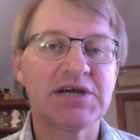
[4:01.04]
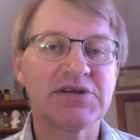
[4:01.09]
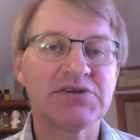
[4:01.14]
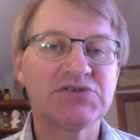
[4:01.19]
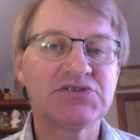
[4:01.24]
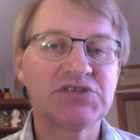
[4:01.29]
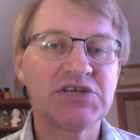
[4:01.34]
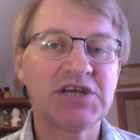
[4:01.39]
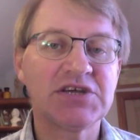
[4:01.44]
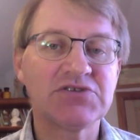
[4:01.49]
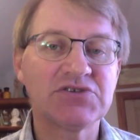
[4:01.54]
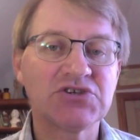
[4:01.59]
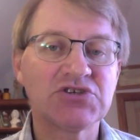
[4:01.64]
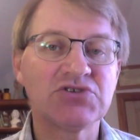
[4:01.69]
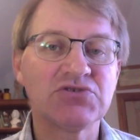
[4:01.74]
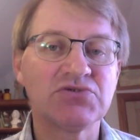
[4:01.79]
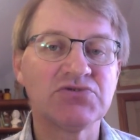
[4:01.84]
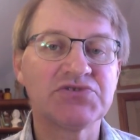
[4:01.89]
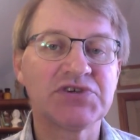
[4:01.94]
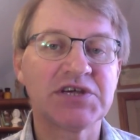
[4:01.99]
to get the
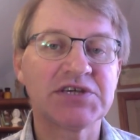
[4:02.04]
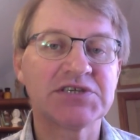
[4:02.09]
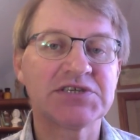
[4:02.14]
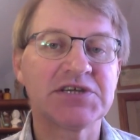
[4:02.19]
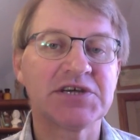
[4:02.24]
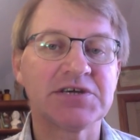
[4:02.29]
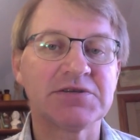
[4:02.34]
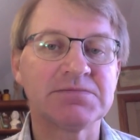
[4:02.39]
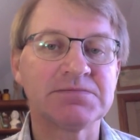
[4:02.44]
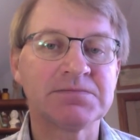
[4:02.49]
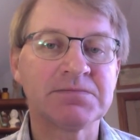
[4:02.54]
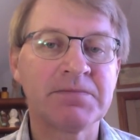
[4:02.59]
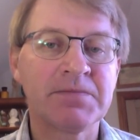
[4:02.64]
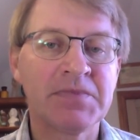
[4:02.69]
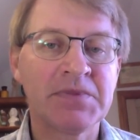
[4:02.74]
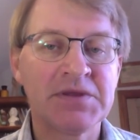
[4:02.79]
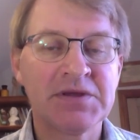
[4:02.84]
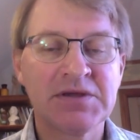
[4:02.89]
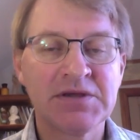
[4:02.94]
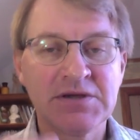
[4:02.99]
stool test done.
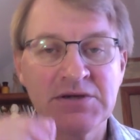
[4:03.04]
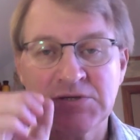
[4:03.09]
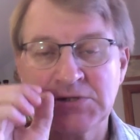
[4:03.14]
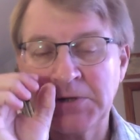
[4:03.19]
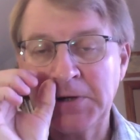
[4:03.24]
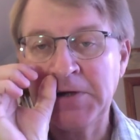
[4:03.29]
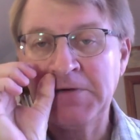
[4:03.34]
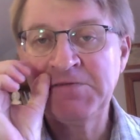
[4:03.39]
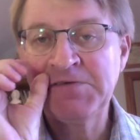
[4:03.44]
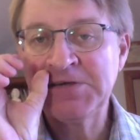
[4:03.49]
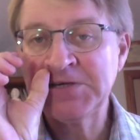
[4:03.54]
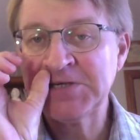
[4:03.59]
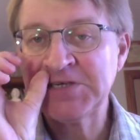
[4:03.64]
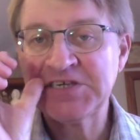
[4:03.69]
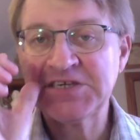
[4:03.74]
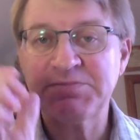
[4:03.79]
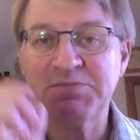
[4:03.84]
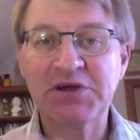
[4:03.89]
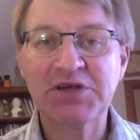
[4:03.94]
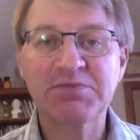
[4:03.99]
So if you
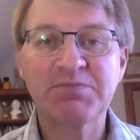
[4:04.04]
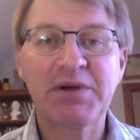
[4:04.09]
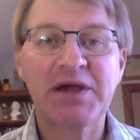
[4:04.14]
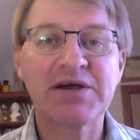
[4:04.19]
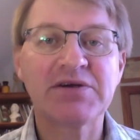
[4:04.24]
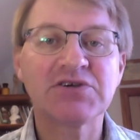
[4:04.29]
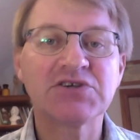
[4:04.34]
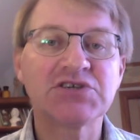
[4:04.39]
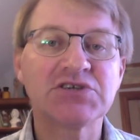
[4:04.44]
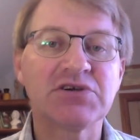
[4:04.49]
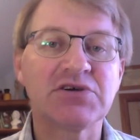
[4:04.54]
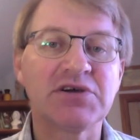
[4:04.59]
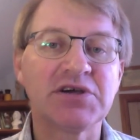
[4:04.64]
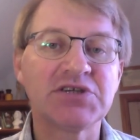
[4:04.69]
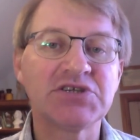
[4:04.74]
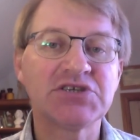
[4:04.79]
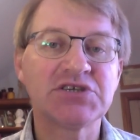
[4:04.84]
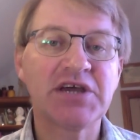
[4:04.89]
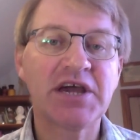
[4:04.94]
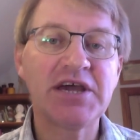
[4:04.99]
suspect
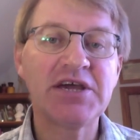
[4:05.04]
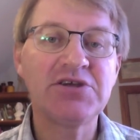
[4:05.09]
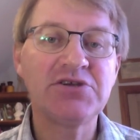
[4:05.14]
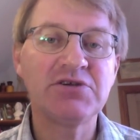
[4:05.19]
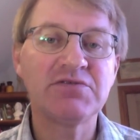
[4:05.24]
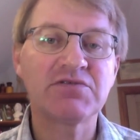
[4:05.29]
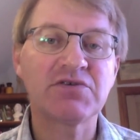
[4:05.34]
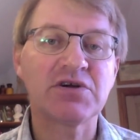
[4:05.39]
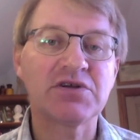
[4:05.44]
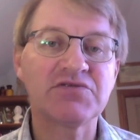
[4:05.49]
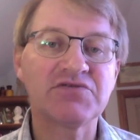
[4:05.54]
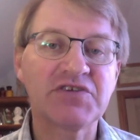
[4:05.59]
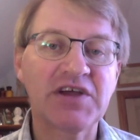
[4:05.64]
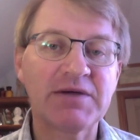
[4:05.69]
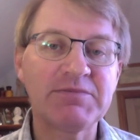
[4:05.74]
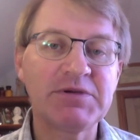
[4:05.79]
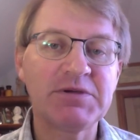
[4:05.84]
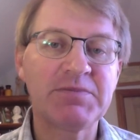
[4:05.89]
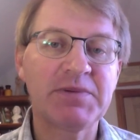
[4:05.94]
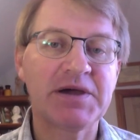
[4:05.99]
parasites and you've got
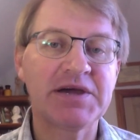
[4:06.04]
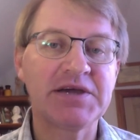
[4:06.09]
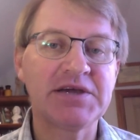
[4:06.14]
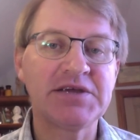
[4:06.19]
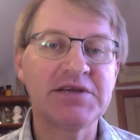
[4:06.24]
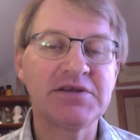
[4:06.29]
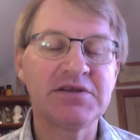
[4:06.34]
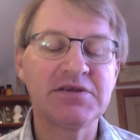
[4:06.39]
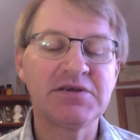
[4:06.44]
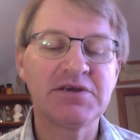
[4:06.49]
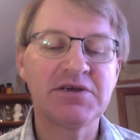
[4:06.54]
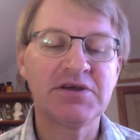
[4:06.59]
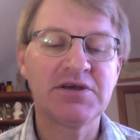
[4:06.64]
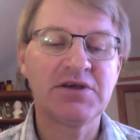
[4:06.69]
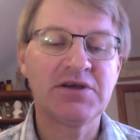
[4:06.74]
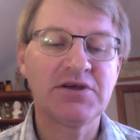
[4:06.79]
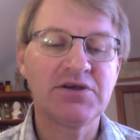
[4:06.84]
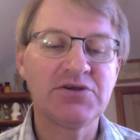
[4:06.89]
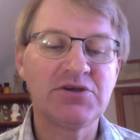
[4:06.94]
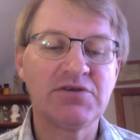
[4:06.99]
tummy pain,
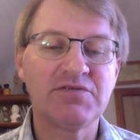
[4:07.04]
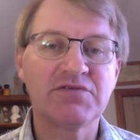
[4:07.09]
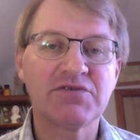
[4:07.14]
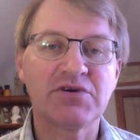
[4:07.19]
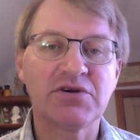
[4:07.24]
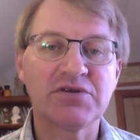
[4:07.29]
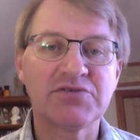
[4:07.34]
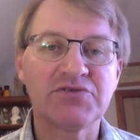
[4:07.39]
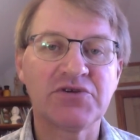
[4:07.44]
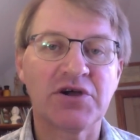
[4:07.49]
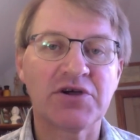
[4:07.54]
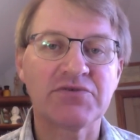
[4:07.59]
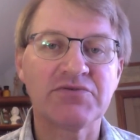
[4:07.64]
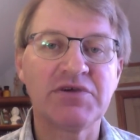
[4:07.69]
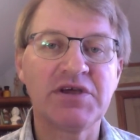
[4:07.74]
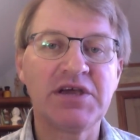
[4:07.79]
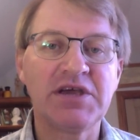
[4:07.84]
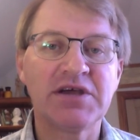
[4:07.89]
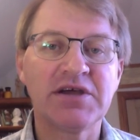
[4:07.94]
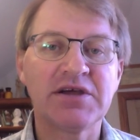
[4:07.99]
you've got
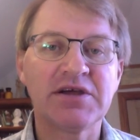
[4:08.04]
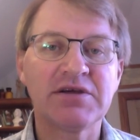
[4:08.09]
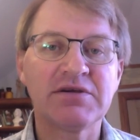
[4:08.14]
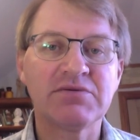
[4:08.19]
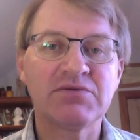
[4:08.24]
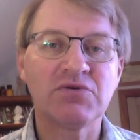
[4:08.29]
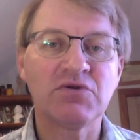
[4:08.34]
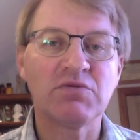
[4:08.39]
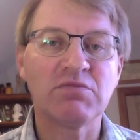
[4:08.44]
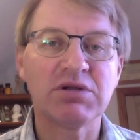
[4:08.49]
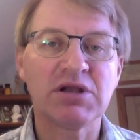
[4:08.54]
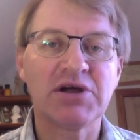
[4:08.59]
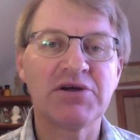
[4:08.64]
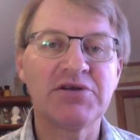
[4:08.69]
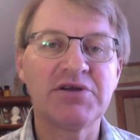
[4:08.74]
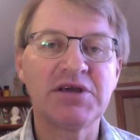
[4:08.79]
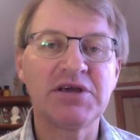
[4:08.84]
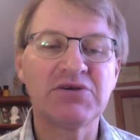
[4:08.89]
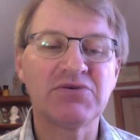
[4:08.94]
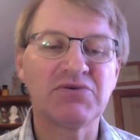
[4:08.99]
diarrhea or
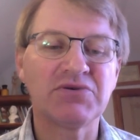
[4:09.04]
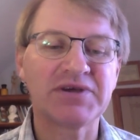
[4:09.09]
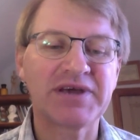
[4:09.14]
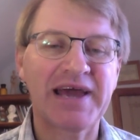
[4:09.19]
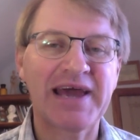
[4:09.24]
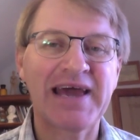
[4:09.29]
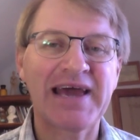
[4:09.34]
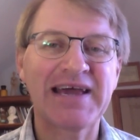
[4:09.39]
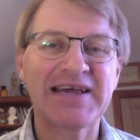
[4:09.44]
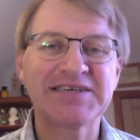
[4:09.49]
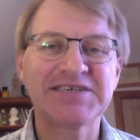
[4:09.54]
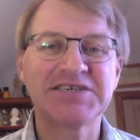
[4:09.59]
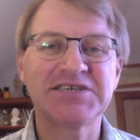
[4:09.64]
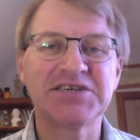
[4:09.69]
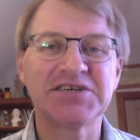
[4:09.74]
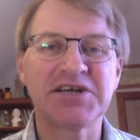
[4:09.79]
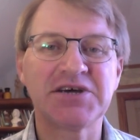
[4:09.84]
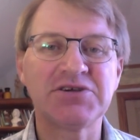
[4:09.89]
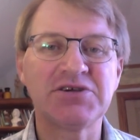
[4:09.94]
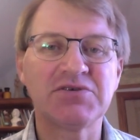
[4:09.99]
bloating or gas,
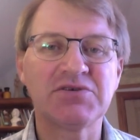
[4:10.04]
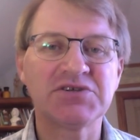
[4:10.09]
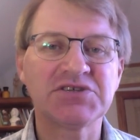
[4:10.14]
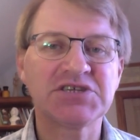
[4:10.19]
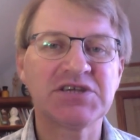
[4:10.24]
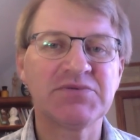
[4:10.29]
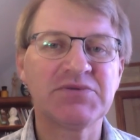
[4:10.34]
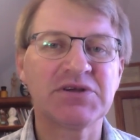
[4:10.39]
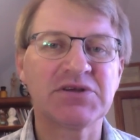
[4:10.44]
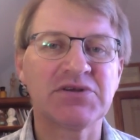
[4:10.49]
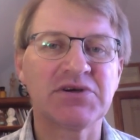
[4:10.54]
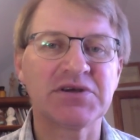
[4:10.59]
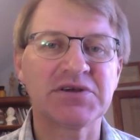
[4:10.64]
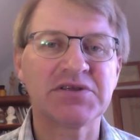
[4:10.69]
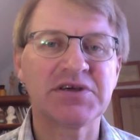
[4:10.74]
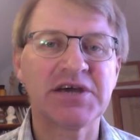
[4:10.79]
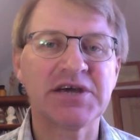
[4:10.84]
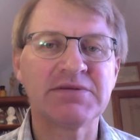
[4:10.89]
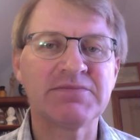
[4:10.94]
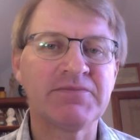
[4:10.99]
you know, you've got something like
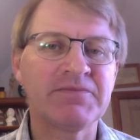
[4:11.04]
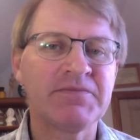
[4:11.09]
that,